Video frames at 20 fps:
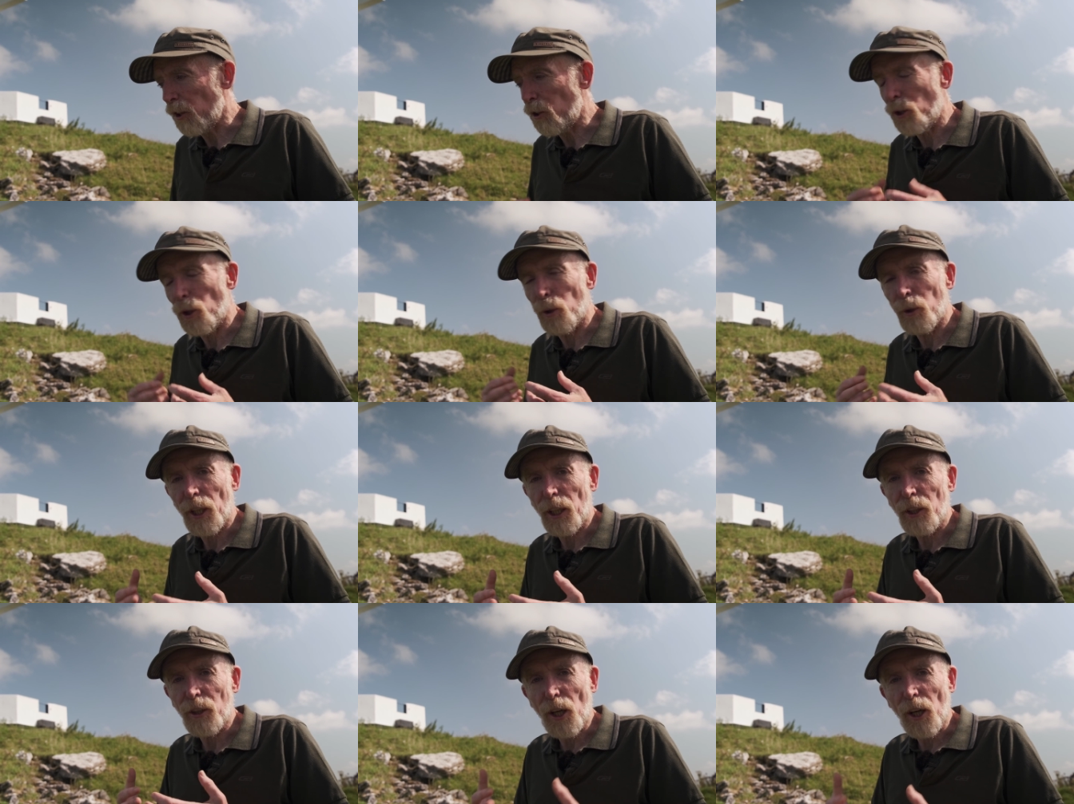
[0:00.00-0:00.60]
two
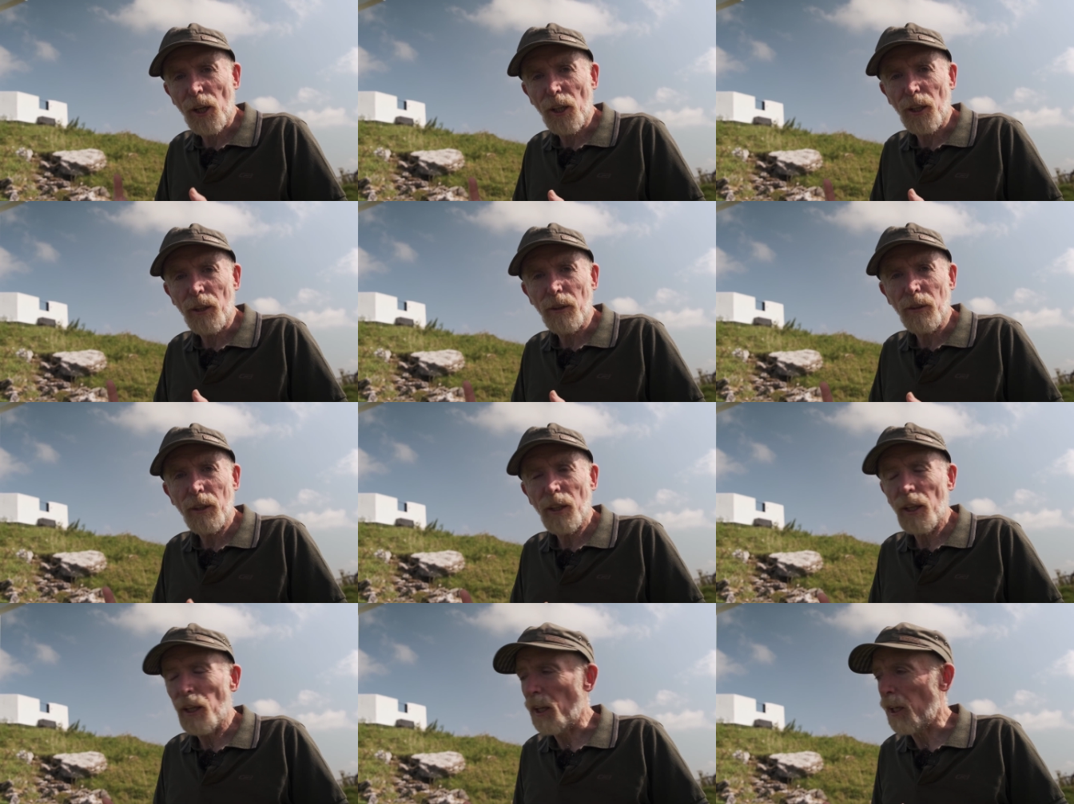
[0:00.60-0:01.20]
of the Donnan.
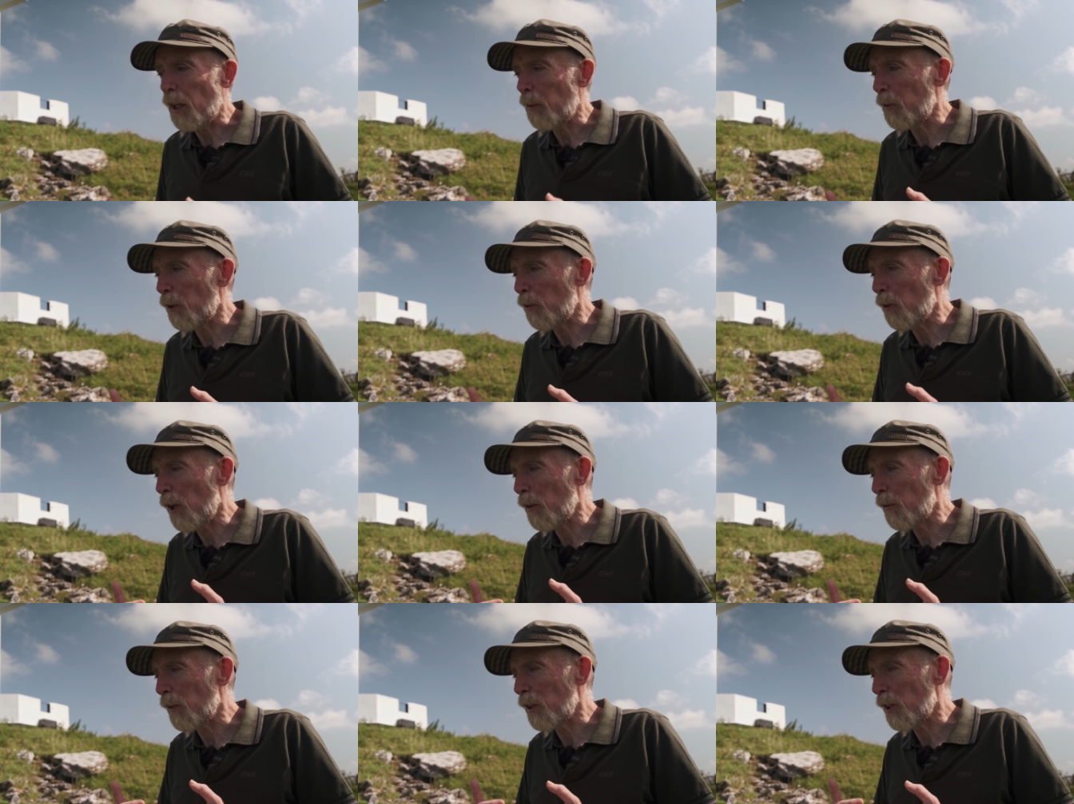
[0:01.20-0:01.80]
They're
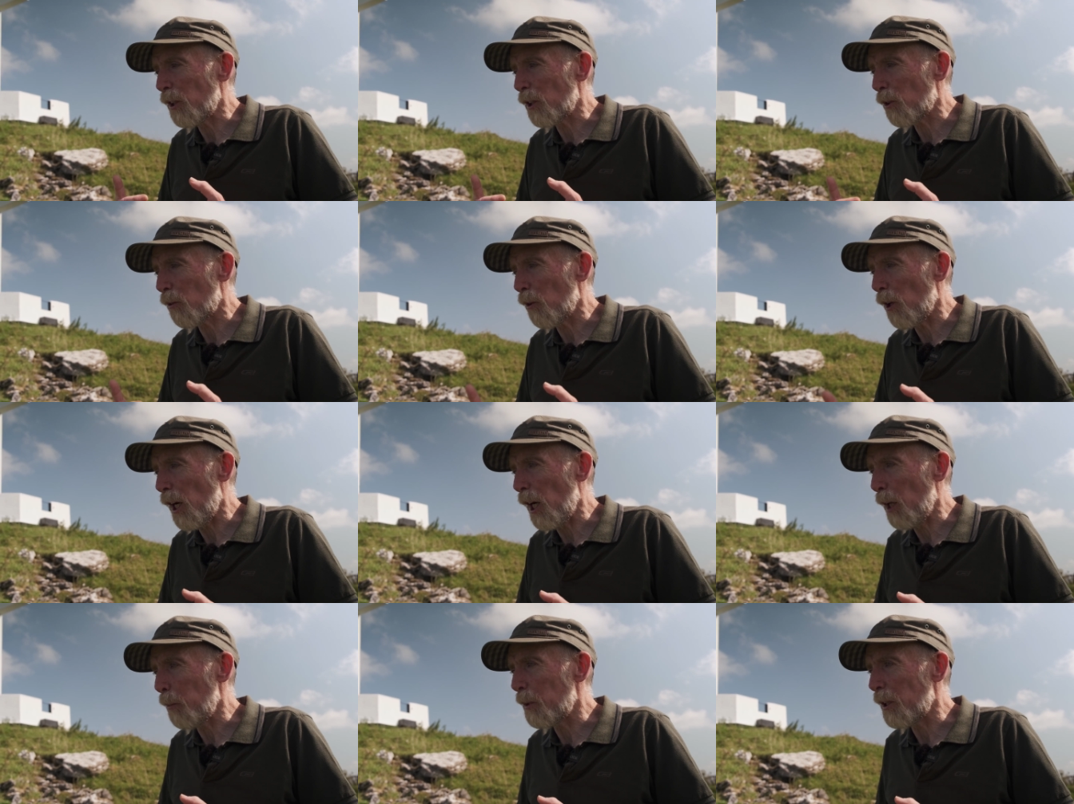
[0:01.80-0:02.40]
often
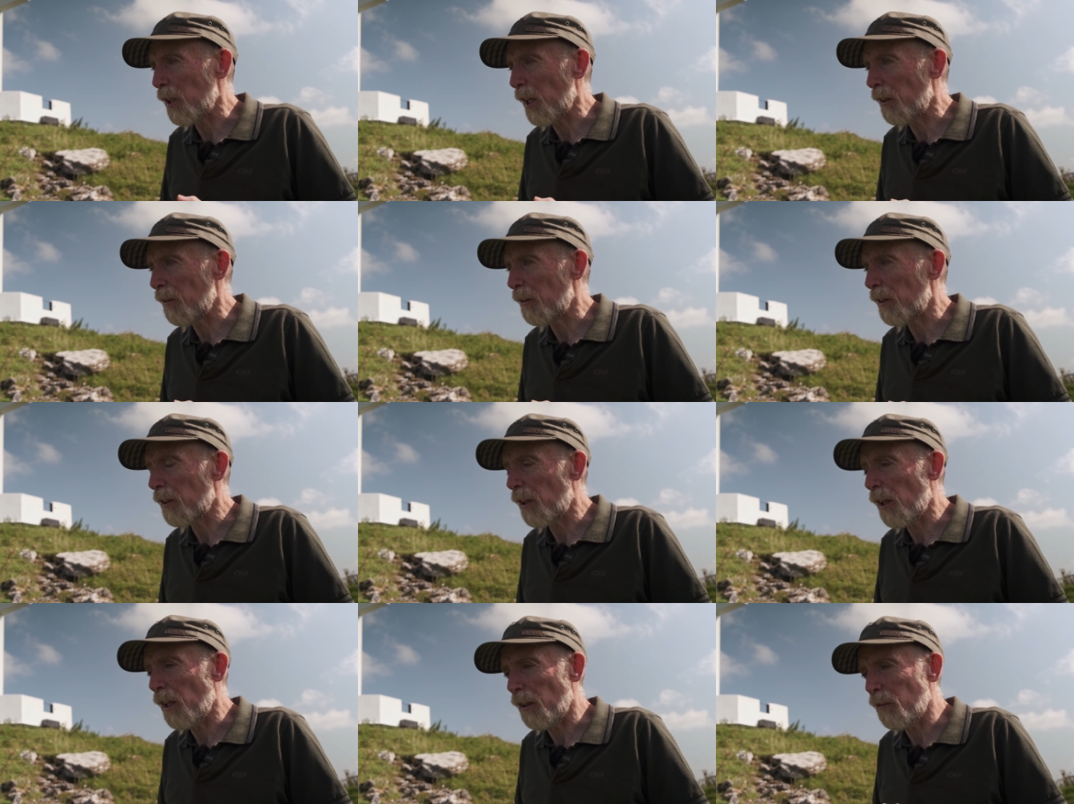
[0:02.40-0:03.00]
described in
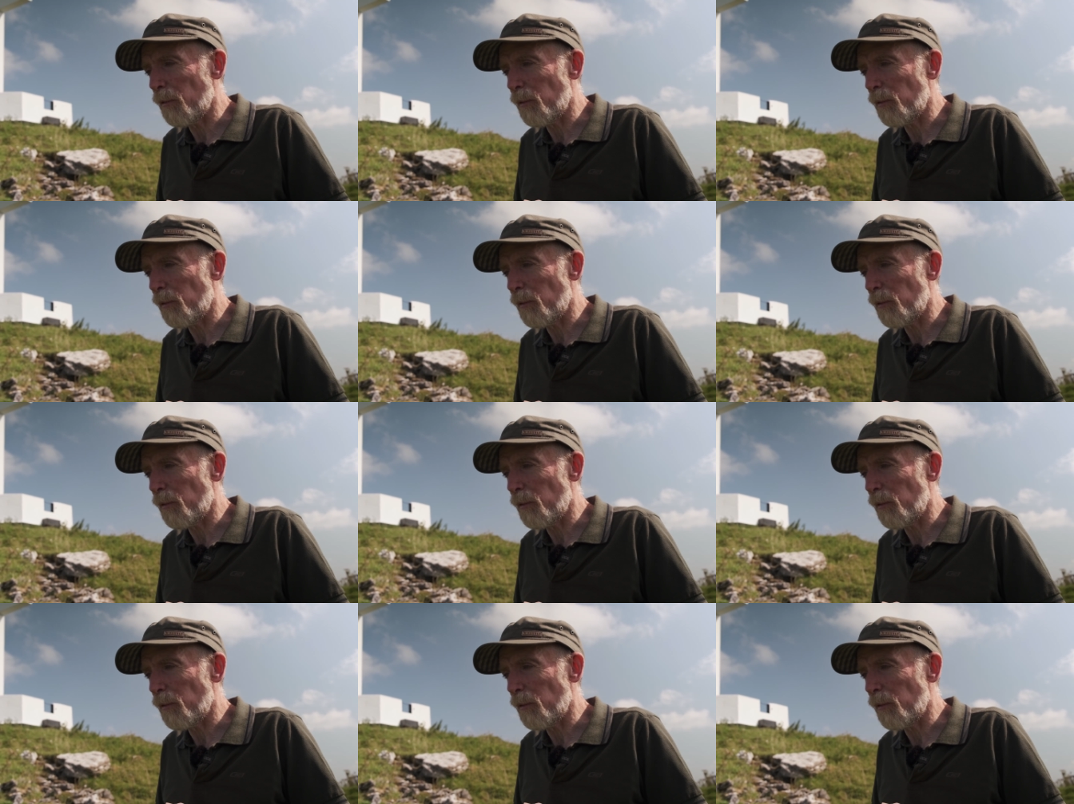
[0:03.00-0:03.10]
kind of